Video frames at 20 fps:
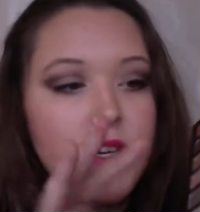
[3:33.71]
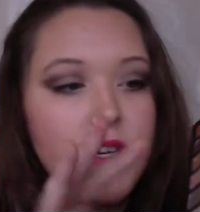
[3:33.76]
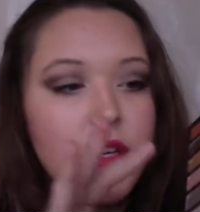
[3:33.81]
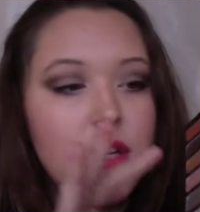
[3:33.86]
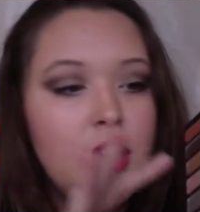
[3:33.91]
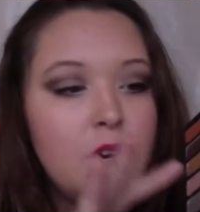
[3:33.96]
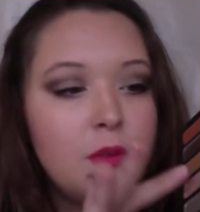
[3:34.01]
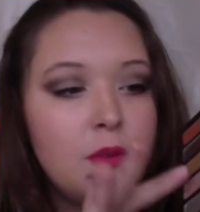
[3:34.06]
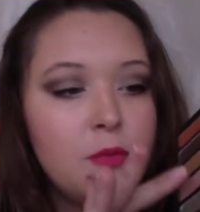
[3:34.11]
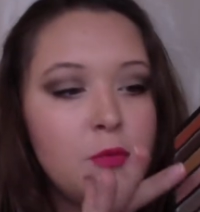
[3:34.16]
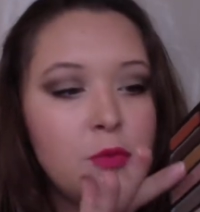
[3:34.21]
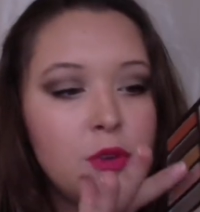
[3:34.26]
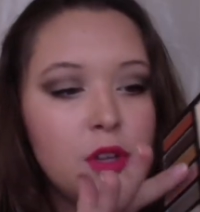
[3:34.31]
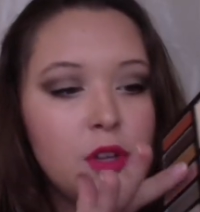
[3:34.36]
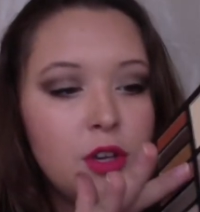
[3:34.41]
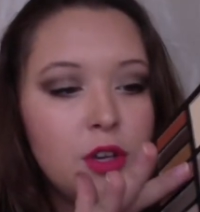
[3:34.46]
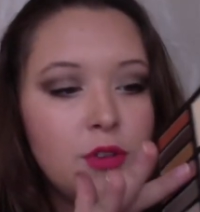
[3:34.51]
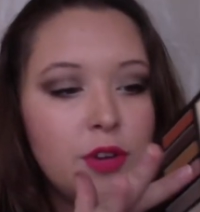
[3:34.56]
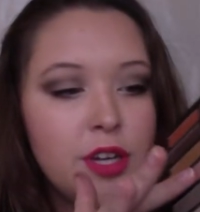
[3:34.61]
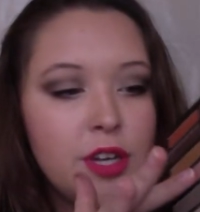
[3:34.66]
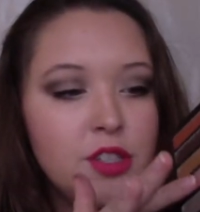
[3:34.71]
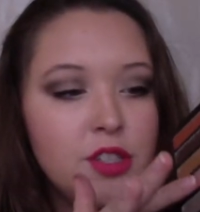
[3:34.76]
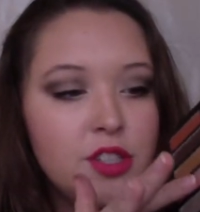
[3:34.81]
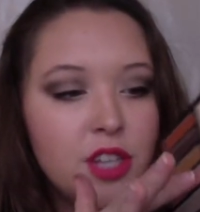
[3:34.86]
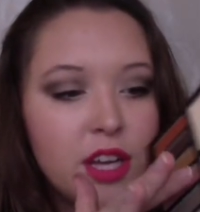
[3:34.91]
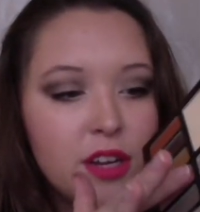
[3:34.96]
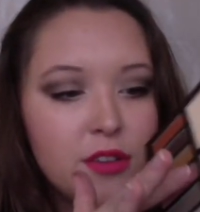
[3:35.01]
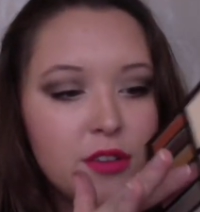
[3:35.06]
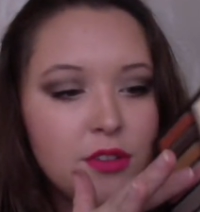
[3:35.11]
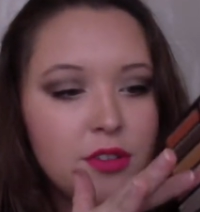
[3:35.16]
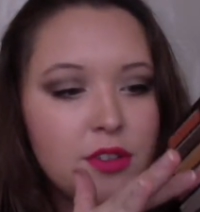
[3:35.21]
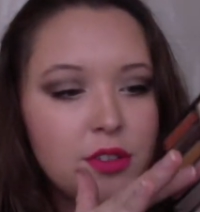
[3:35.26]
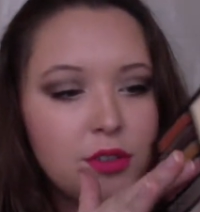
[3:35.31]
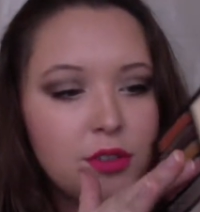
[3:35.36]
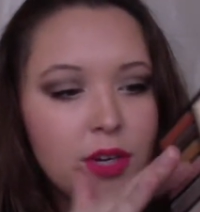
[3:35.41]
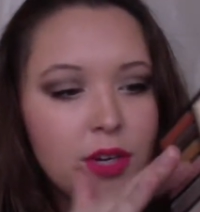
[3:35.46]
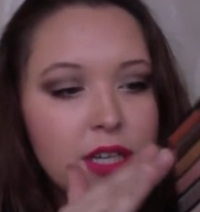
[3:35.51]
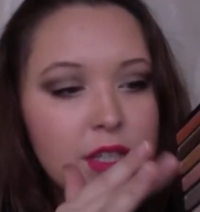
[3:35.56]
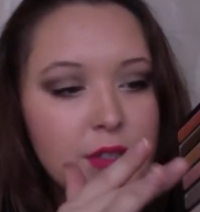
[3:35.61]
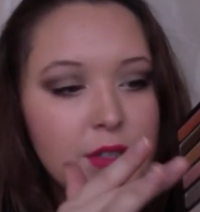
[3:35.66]
are really great shadows too.
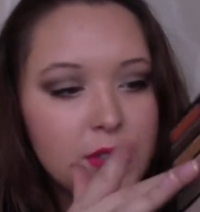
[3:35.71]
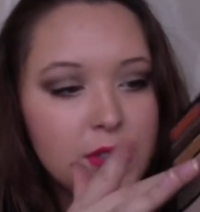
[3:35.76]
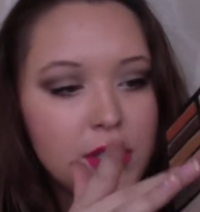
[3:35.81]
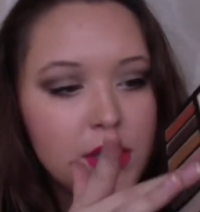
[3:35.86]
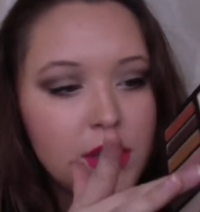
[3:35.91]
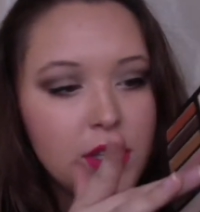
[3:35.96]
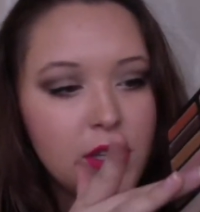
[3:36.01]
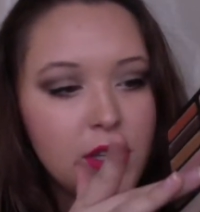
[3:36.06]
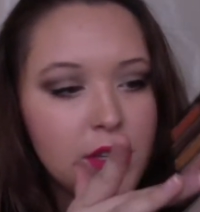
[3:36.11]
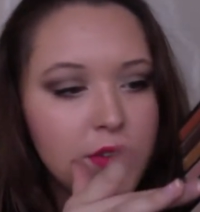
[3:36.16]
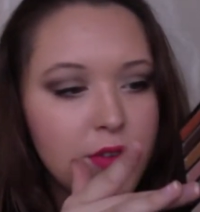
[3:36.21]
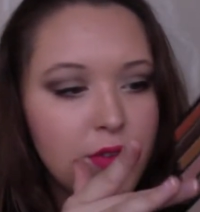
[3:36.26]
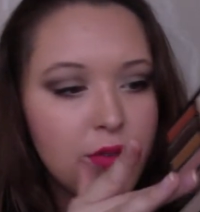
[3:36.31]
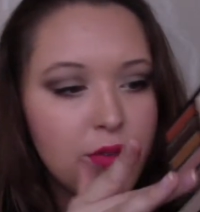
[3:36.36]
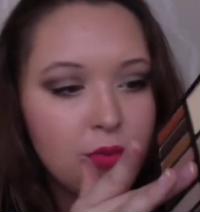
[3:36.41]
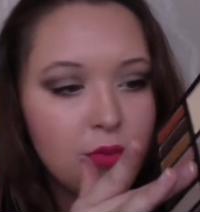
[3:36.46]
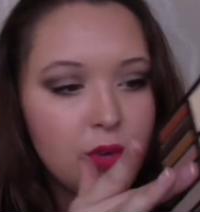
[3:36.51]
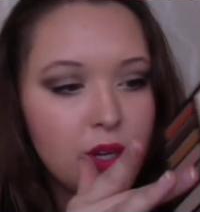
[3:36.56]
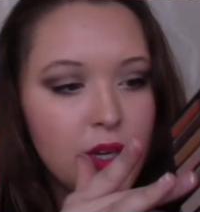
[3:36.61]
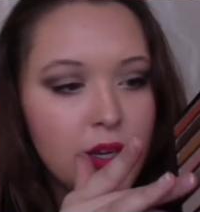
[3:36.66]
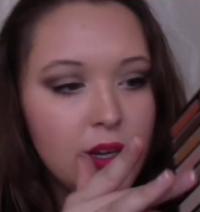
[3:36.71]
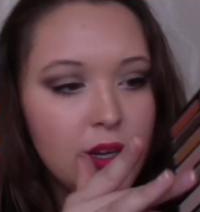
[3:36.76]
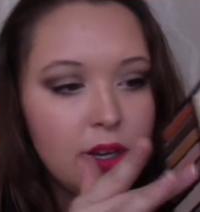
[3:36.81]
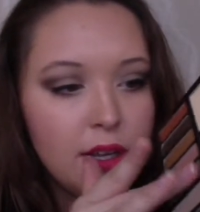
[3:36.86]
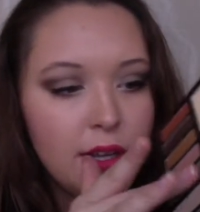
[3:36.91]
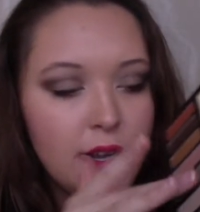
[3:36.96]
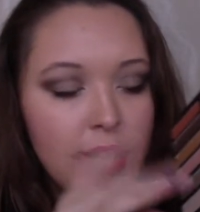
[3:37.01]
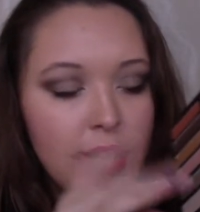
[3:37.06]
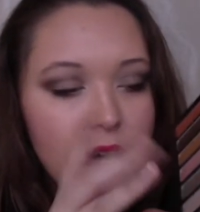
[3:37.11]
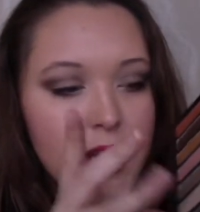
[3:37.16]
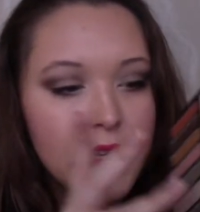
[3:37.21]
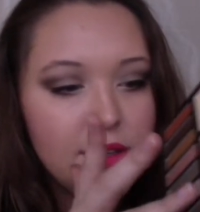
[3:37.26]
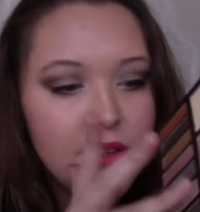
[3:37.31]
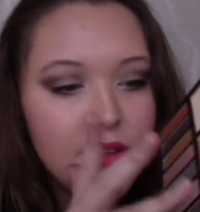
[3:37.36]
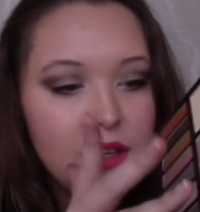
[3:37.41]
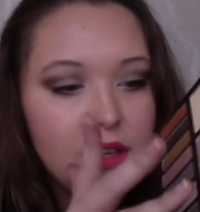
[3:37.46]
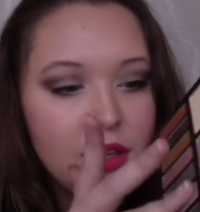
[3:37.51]
I use these 3 a lot.